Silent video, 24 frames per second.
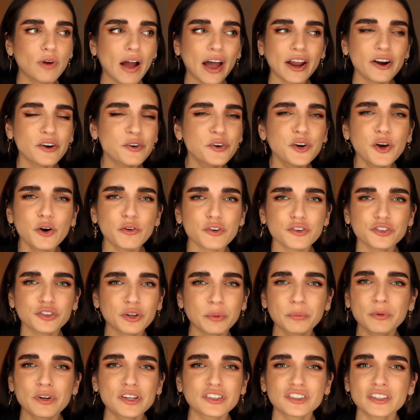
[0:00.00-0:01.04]
I don't know, for
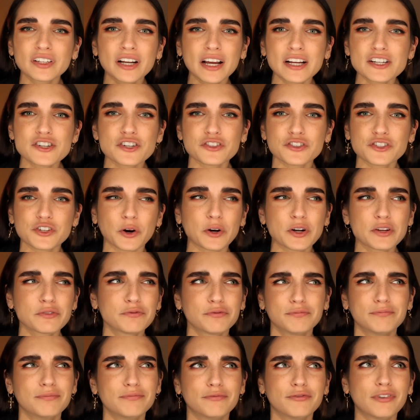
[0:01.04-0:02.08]
some reason I just
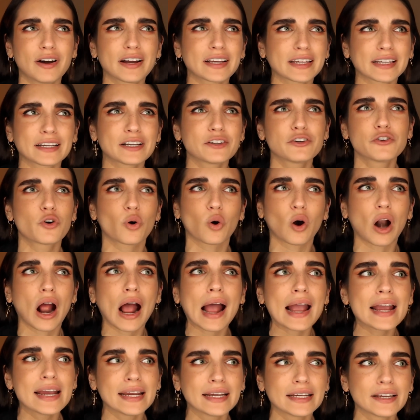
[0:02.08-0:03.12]
started fucking
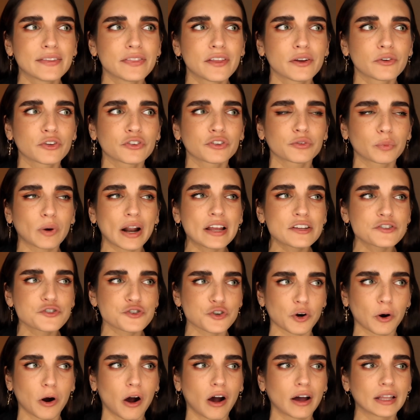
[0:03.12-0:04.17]
crying in this
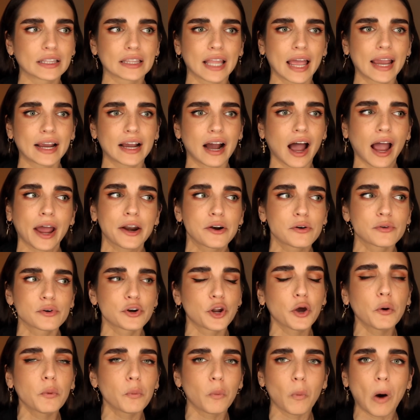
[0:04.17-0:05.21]
restaurant. Like, I don't
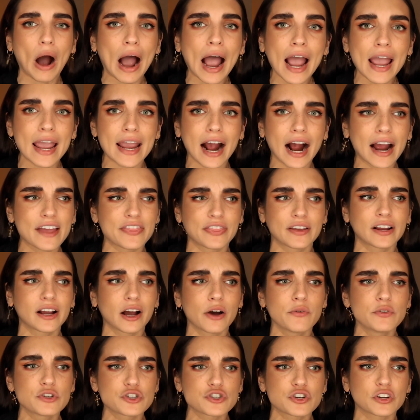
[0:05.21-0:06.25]
know why. I think
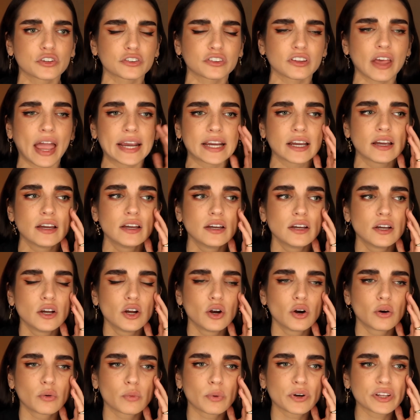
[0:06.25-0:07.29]
I was just like
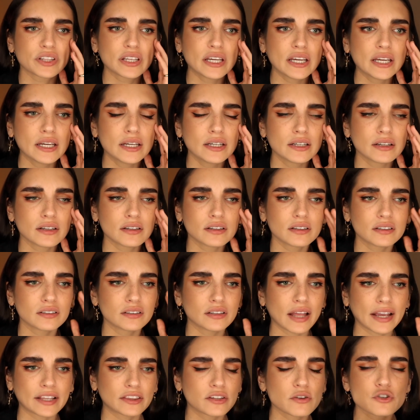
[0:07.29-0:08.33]
really,
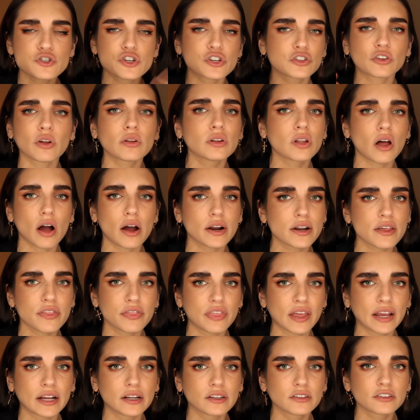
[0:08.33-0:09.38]
like, there's just a lot of
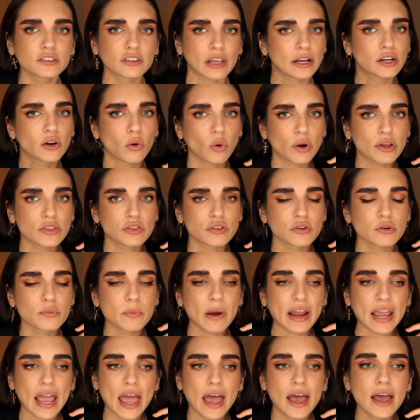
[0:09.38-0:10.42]
things like going through
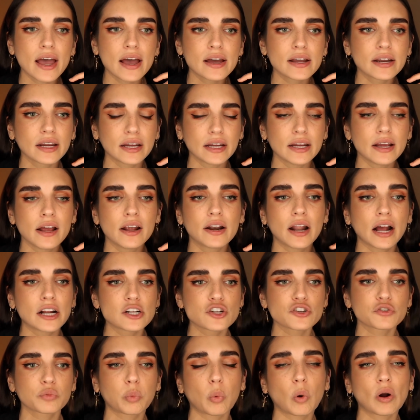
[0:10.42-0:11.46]
my head, and I
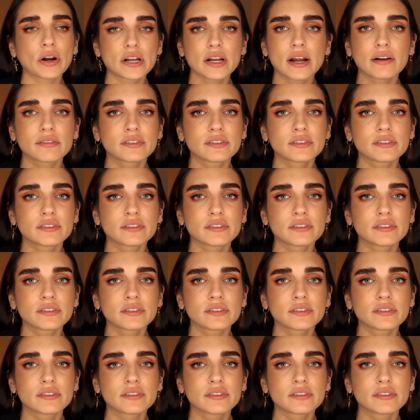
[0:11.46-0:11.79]
just wanted